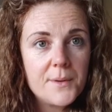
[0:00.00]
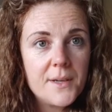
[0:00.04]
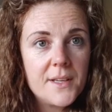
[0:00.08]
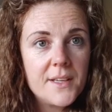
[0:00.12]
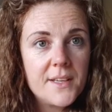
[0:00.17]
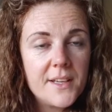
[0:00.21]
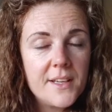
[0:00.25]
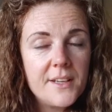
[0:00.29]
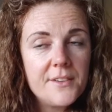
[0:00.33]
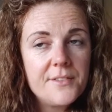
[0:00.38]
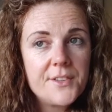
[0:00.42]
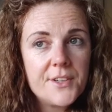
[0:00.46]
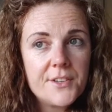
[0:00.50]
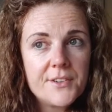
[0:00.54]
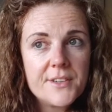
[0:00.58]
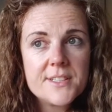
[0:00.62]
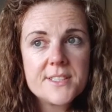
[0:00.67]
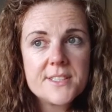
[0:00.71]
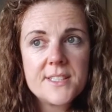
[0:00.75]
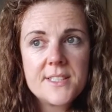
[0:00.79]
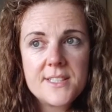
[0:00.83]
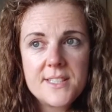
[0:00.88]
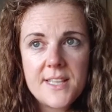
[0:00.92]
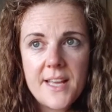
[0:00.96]
And if there
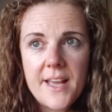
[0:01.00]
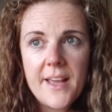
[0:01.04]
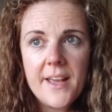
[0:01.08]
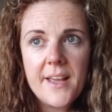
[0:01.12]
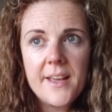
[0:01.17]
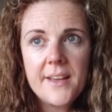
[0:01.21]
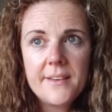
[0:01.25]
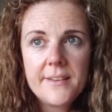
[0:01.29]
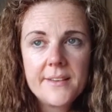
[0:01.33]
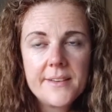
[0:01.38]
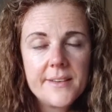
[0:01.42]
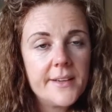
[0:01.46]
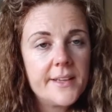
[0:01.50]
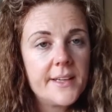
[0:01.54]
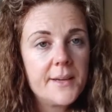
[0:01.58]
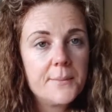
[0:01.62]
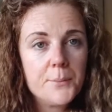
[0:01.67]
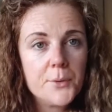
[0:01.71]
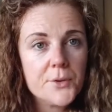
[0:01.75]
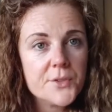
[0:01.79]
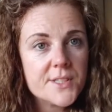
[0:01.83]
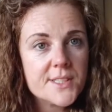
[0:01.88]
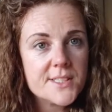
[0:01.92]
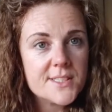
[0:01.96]
is a day in like a
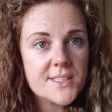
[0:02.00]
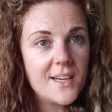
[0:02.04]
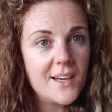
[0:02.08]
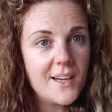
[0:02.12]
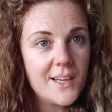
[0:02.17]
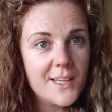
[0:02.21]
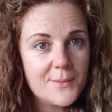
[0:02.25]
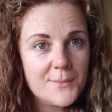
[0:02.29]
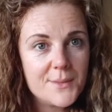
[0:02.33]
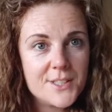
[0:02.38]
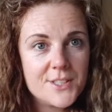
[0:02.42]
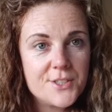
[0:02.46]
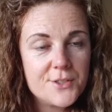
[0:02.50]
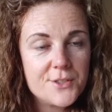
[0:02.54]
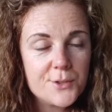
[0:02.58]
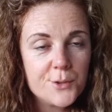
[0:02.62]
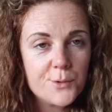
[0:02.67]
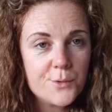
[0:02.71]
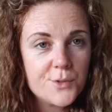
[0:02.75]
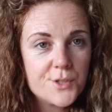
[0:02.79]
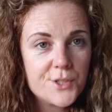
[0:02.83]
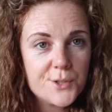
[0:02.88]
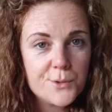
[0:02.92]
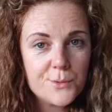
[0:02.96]
month's time that you
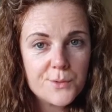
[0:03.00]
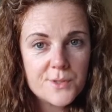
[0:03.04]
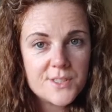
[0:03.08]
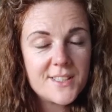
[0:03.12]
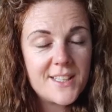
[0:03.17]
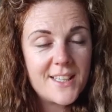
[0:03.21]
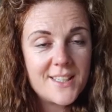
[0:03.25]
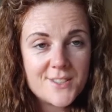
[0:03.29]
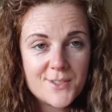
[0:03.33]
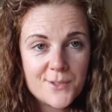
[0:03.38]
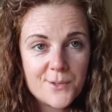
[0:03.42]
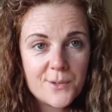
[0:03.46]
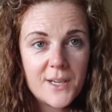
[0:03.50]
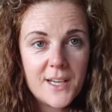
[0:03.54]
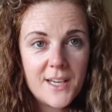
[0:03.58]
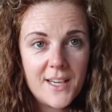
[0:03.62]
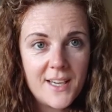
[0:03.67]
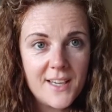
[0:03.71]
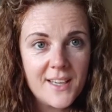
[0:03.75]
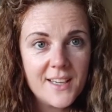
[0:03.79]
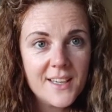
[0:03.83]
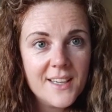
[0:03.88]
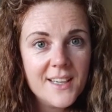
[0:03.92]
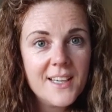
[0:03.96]
don't do it, that's
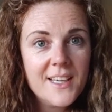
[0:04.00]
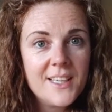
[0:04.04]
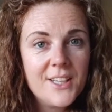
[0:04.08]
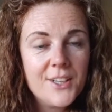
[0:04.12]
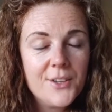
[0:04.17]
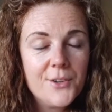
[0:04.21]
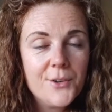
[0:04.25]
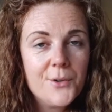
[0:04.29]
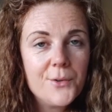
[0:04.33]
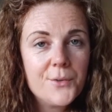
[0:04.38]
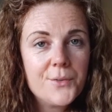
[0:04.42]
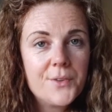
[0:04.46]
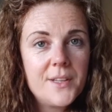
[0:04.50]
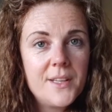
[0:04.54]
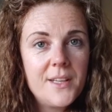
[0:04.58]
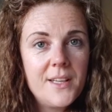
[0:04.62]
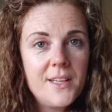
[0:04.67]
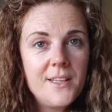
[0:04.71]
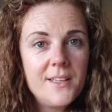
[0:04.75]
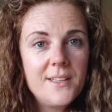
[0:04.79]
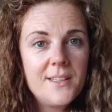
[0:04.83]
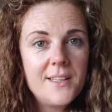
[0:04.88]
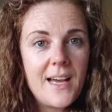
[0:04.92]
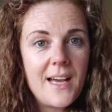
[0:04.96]
okay.
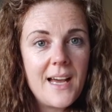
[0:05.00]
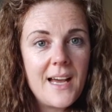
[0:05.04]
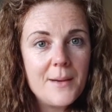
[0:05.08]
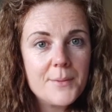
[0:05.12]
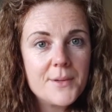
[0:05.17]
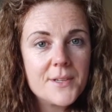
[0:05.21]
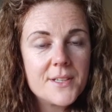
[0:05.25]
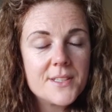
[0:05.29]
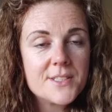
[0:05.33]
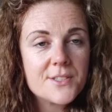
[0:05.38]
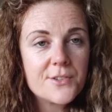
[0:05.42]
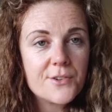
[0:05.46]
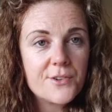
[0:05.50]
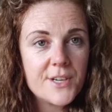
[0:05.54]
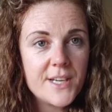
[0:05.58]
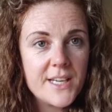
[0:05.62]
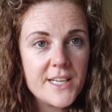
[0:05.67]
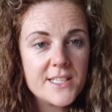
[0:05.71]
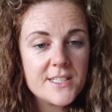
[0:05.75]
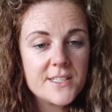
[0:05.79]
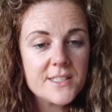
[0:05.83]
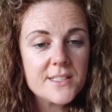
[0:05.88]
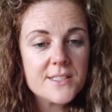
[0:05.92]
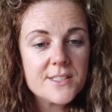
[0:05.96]
The habit is
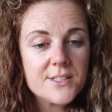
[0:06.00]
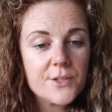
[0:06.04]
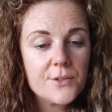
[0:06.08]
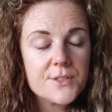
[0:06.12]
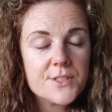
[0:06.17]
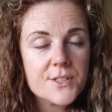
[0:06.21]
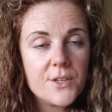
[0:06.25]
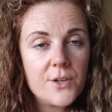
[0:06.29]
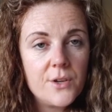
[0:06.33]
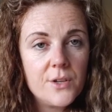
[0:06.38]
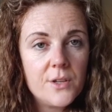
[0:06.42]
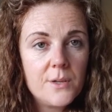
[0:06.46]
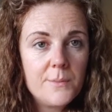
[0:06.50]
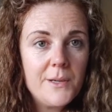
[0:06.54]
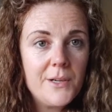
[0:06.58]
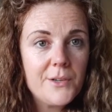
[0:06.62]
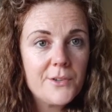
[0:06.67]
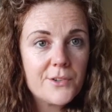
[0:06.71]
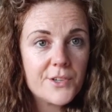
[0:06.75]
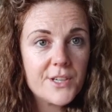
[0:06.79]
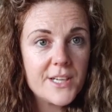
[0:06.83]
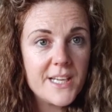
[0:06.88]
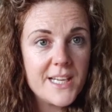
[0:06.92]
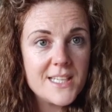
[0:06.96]
created. So it's all
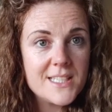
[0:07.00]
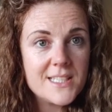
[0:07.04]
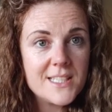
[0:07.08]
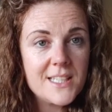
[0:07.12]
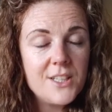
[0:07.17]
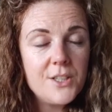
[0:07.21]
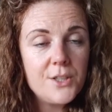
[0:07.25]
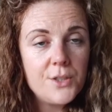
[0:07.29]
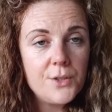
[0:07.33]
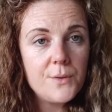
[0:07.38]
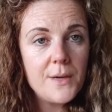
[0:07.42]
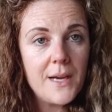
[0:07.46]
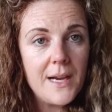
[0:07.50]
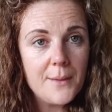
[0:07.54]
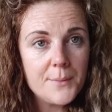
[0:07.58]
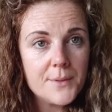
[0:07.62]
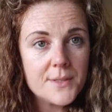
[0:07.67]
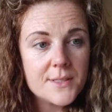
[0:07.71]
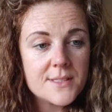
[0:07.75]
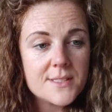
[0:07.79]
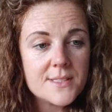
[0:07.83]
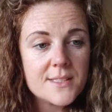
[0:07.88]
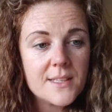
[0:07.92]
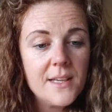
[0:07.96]
about creating new
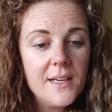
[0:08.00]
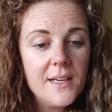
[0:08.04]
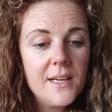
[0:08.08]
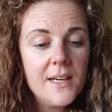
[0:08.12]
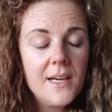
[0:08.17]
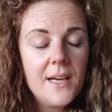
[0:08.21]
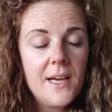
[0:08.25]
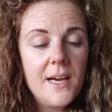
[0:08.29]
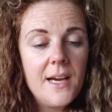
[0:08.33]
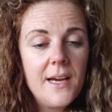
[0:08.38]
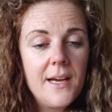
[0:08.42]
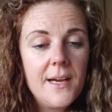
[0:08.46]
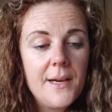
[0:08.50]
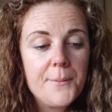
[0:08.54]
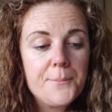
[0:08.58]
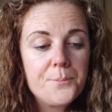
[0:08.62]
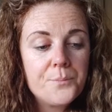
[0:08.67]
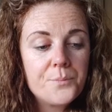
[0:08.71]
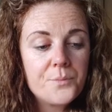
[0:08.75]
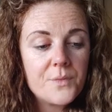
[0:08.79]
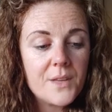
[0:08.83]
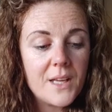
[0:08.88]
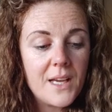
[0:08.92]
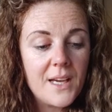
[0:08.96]
habits,
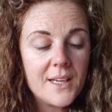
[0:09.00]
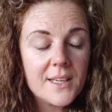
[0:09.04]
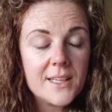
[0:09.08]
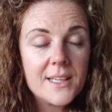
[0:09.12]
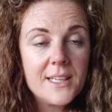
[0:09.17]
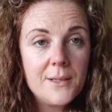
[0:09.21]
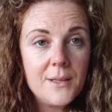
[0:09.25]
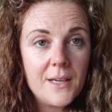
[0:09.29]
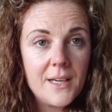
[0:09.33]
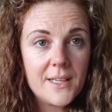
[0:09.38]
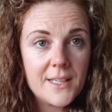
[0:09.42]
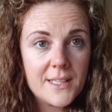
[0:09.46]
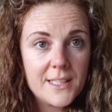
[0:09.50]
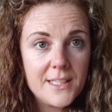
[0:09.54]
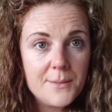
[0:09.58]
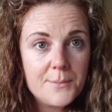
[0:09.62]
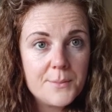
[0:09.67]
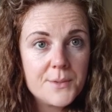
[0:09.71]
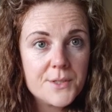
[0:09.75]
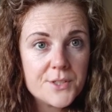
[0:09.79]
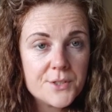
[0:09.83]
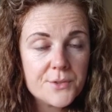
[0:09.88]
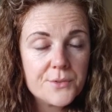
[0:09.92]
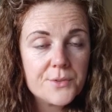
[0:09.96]
and
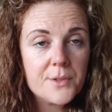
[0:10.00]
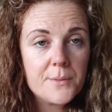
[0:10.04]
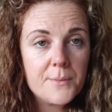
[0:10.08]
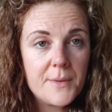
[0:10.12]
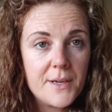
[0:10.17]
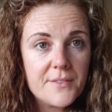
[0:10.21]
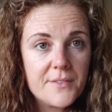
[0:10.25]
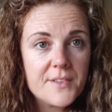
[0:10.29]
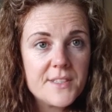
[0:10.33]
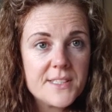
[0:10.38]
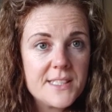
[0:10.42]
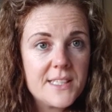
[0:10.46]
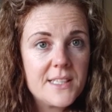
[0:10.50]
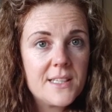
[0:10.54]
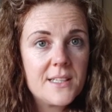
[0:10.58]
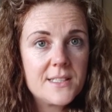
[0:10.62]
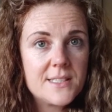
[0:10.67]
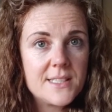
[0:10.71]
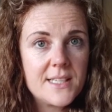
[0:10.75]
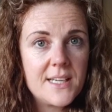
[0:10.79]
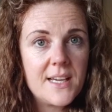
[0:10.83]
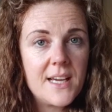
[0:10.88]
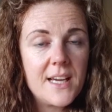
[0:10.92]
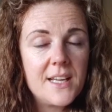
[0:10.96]
keeping doing them every single
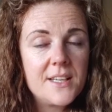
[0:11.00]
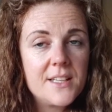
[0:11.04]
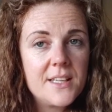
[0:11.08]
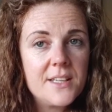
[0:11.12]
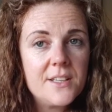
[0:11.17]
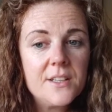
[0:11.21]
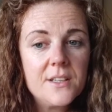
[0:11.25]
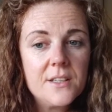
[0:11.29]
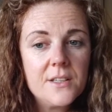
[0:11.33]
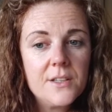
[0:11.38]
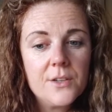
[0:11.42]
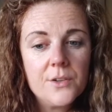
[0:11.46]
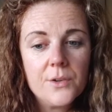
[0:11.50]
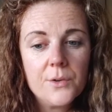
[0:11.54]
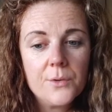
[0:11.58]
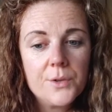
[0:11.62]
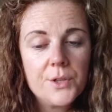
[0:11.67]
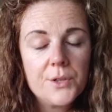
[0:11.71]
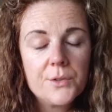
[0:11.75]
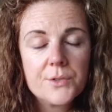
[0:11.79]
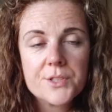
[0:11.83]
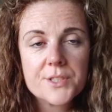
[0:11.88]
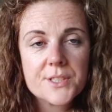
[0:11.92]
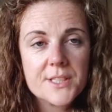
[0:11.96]
day. And then
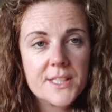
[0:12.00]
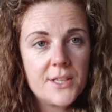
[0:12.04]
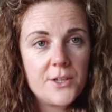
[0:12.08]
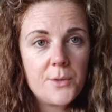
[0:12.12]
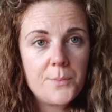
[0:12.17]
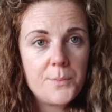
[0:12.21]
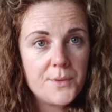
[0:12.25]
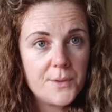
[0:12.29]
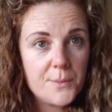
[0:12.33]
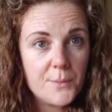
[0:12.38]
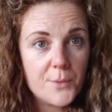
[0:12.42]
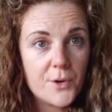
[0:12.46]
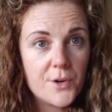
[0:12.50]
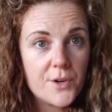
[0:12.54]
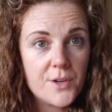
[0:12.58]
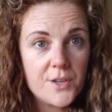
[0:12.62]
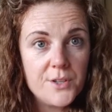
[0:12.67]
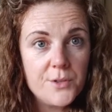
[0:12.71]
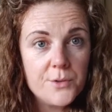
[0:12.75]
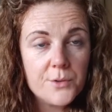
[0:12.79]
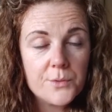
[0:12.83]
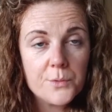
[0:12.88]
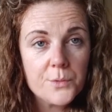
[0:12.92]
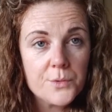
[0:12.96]
you just get up in the morning,
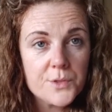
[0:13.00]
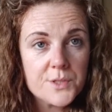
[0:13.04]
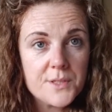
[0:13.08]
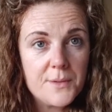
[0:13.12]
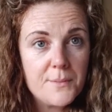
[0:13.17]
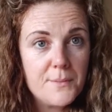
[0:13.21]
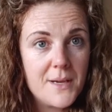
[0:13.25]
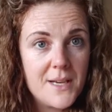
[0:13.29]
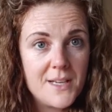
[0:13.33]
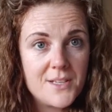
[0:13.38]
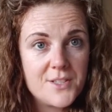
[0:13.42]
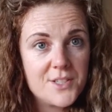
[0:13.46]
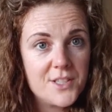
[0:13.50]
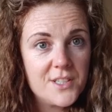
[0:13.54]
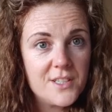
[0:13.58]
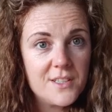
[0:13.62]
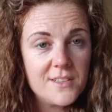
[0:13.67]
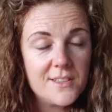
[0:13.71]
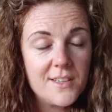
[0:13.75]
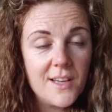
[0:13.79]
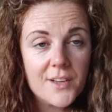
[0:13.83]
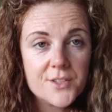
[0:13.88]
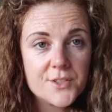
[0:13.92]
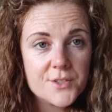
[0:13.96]
you won't imagine
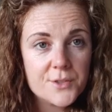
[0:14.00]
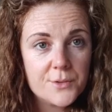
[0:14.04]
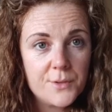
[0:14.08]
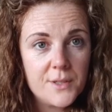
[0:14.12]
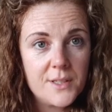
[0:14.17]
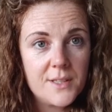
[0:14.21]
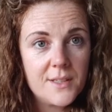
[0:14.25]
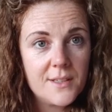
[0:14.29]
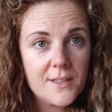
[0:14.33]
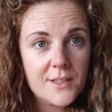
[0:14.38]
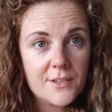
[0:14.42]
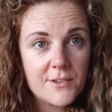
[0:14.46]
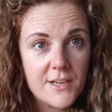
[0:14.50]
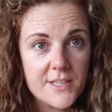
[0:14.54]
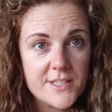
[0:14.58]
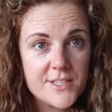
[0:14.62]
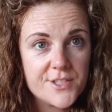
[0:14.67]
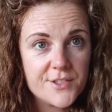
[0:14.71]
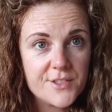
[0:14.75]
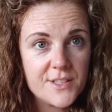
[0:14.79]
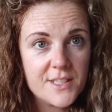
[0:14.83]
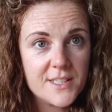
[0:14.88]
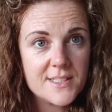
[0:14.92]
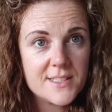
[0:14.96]
not doing a
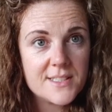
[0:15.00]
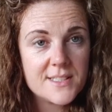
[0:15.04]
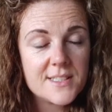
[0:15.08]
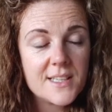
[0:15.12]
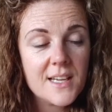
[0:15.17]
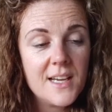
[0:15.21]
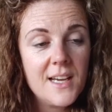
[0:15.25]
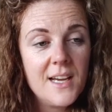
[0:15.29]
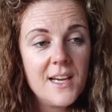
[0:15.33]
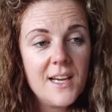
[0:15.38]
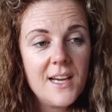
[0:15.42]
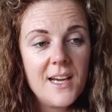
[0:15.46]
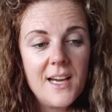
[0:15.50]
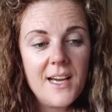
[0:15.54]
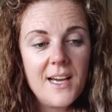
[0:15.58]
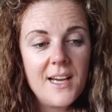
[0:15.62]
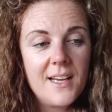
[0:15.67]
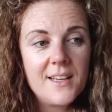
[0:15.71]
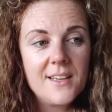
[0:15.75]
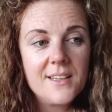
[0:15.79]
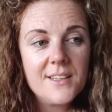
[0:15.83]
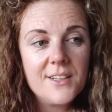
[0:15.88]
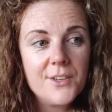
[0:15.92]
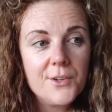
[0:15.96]
gratitude list,
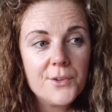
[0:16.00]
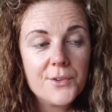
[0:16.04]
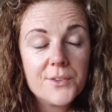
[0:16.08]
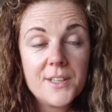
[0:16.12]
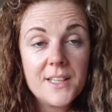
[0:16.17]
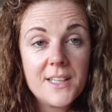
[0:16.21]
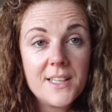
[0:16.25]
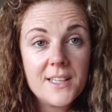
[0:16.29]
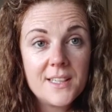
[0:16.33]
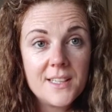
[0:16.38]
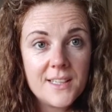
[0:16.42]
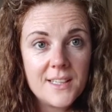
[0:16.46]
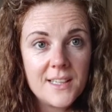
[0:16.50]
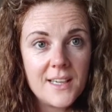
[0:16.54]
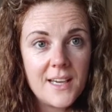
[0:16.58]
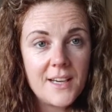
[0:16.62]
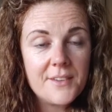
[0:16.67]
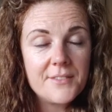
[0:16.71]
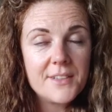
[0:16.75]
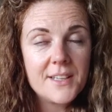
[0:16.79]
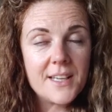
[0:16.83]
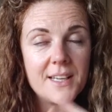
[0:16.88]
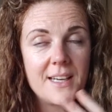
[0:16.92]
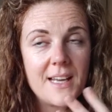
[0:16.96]
and
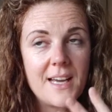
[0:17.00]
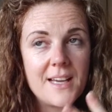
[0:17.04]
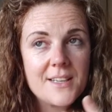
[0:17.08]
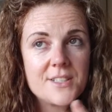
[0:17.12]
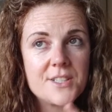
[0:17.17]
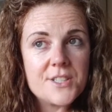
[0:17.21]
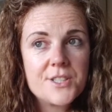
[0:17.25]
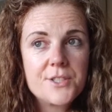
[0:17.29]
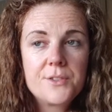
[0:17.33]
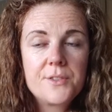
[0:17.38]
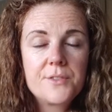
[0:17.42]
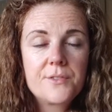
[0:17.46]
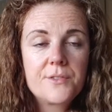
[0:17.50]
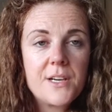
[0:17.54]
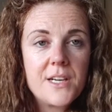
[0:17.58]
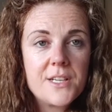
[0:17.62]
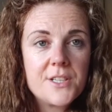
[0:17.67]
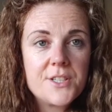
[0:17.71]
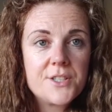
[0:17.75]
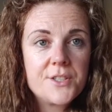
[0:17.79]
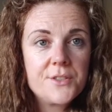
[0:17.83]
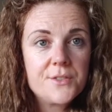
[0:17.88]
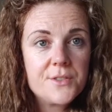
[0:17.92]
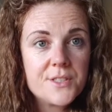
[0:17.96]
having an attitude of
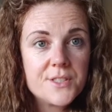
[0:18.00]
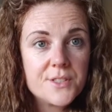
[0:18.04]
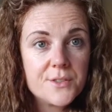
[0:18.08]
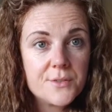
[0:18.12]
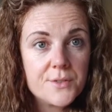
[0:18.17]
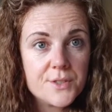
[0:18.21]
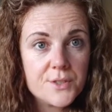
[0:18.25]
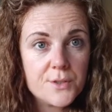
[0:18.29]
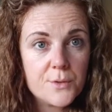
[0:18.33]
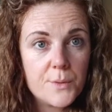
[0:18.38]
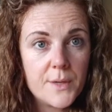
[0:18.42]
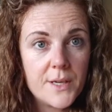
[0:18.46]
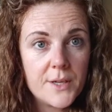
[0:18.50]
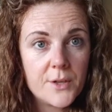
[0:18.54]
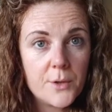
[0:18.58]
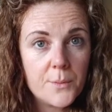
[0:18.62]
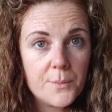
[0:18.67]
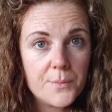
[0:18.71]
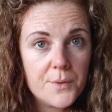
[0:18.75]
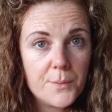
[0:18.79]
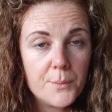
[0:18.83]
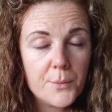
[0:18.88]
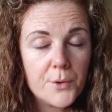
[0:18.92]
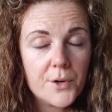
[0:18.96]
gratitude as soon as you wake
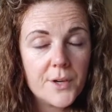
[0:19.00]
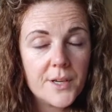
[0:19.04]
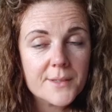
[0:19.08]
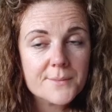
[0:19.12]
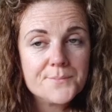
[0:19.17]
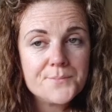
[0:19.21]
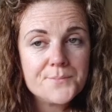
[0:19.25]
up in the morning.